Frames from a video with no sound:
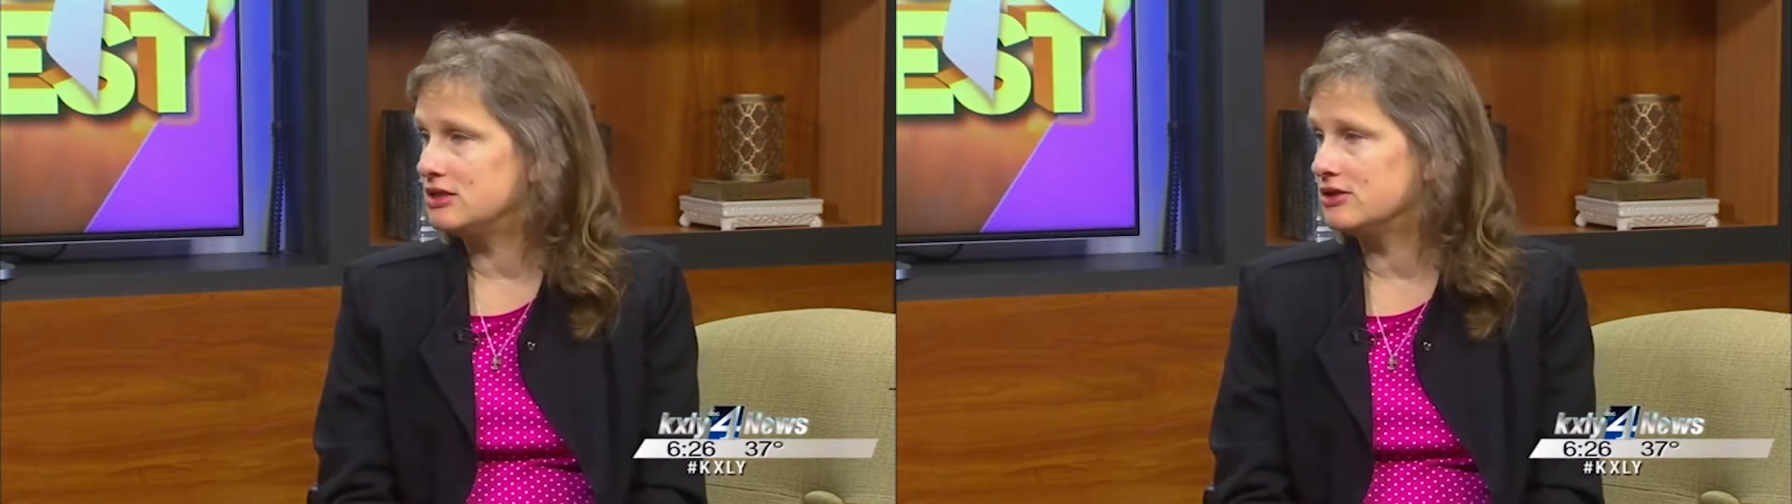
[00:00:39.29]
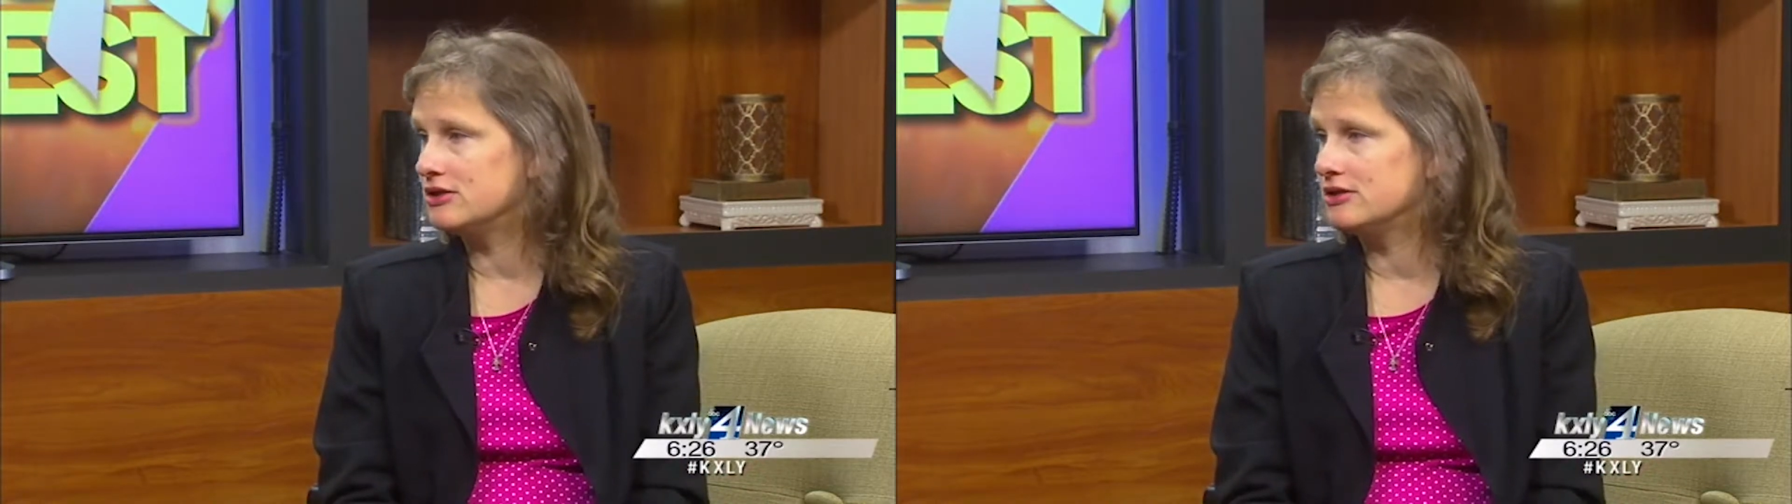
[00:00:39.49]

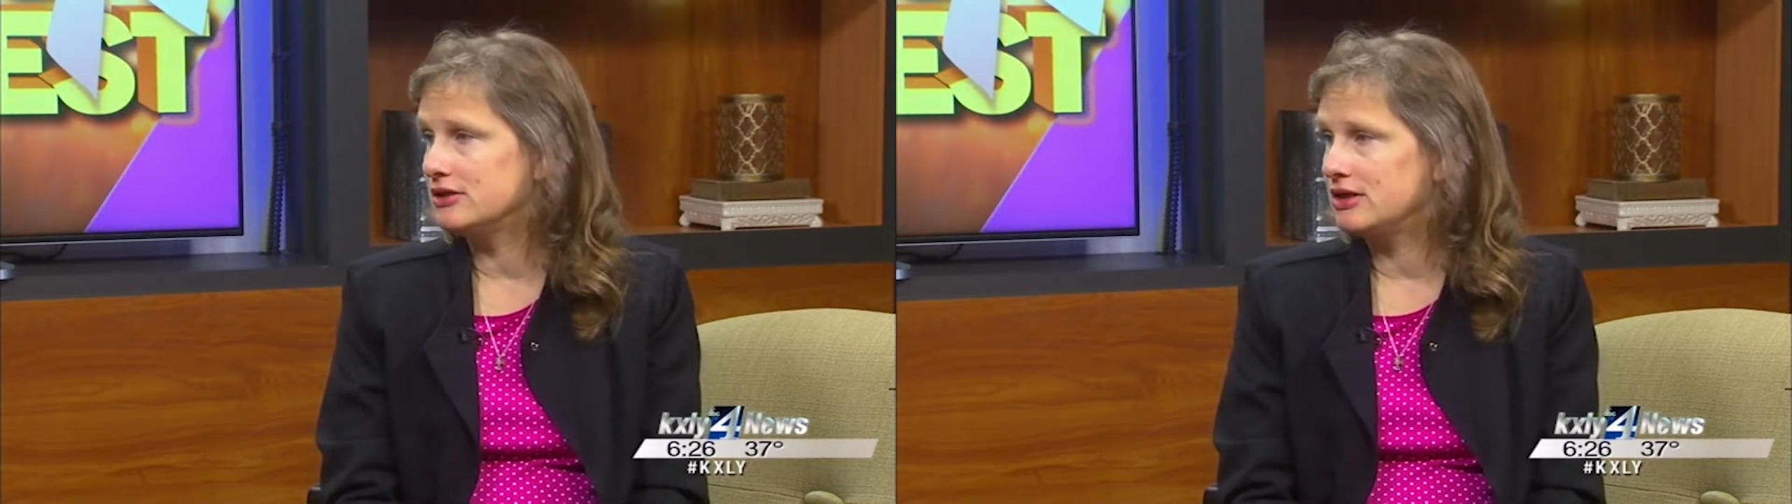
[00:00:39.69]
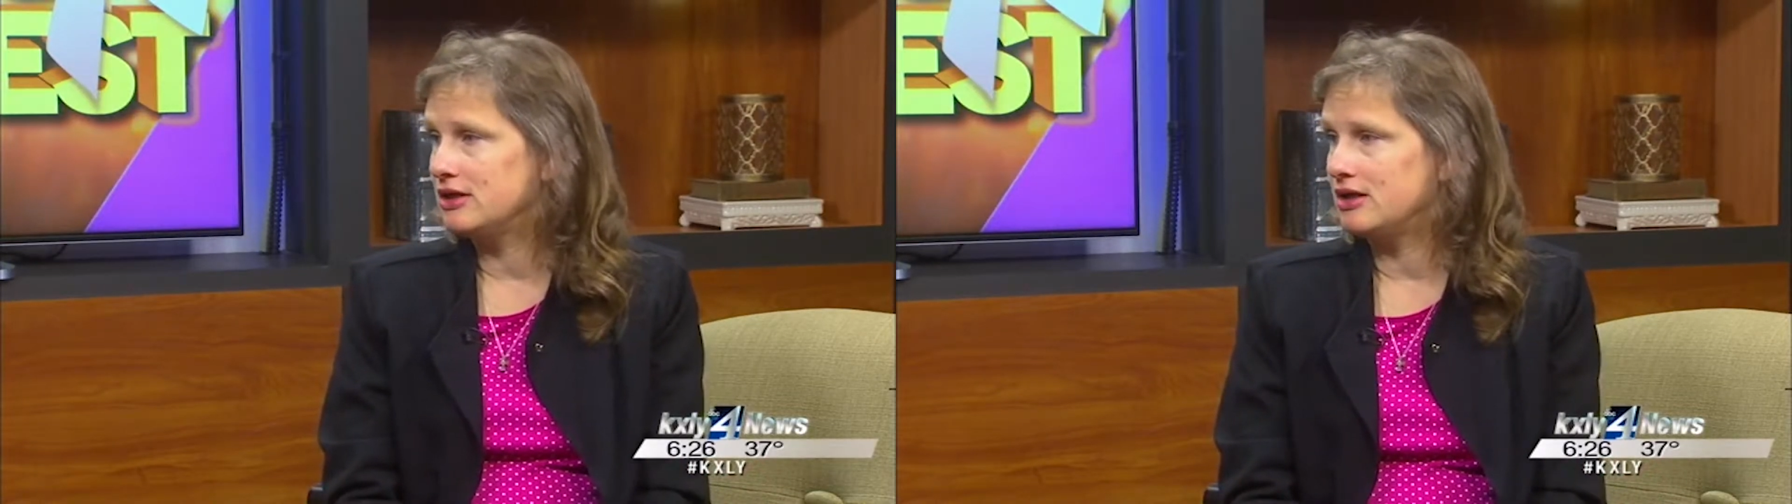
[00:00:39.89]
deer,
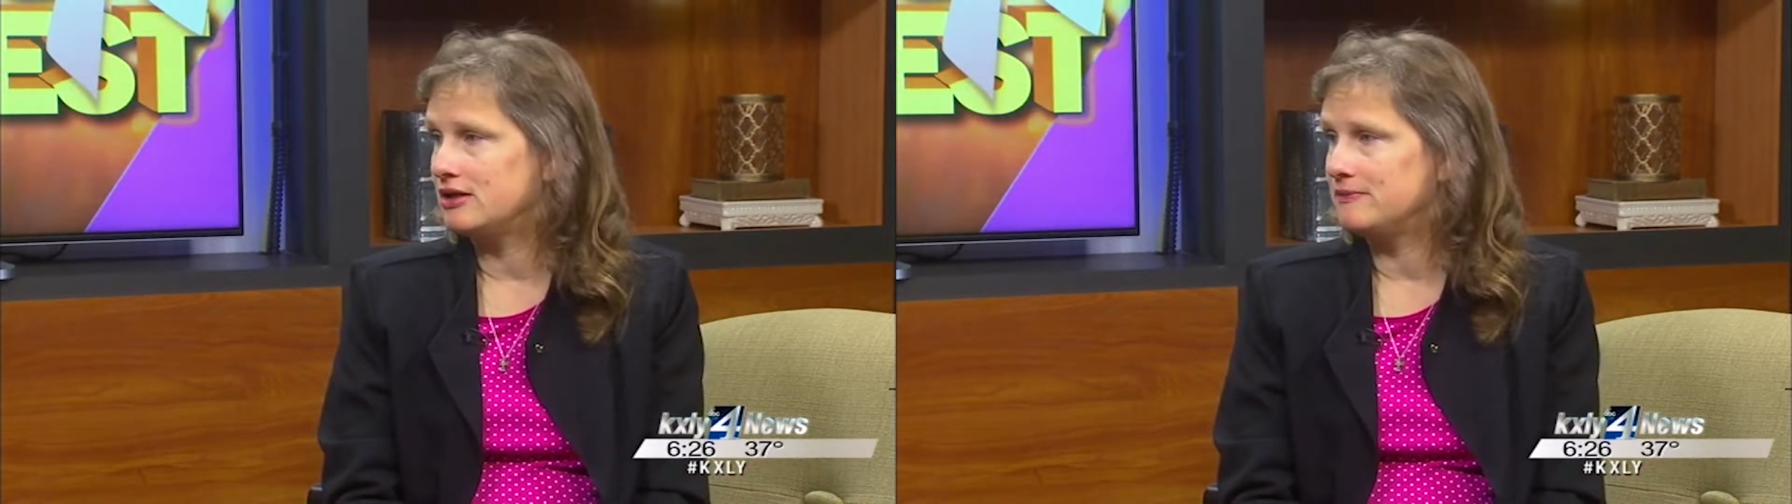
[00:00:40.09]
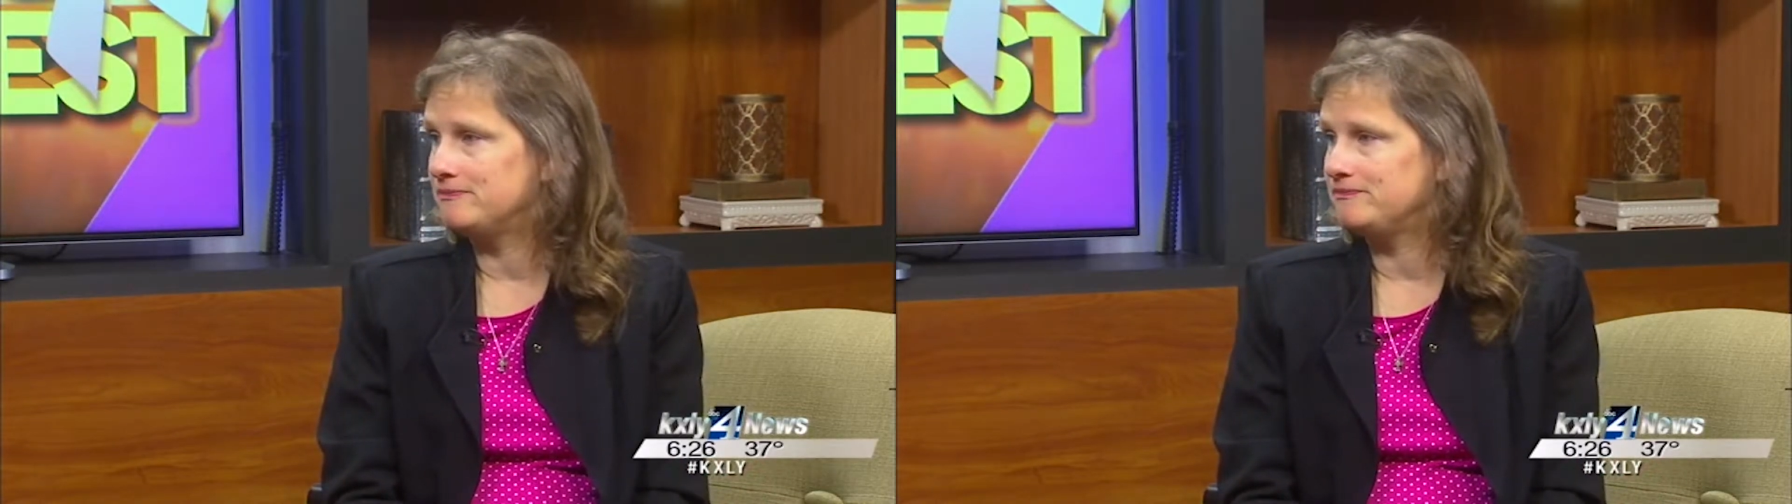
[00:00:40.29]

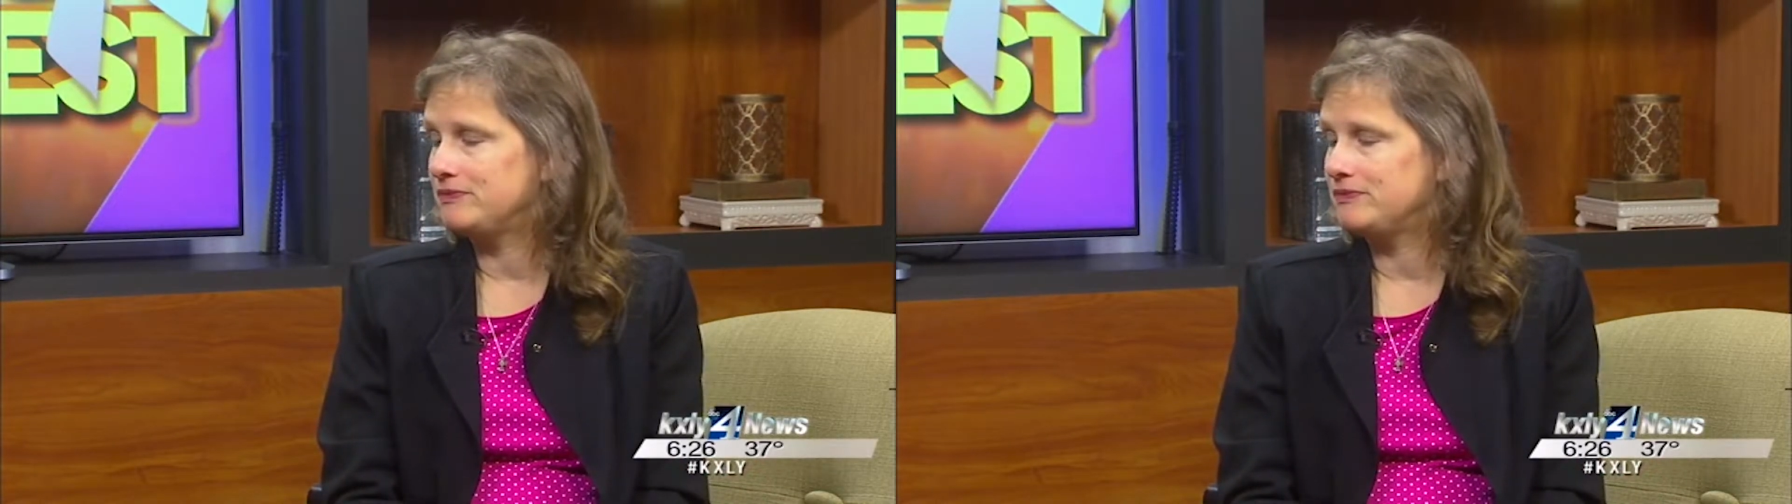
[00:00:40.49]
uh,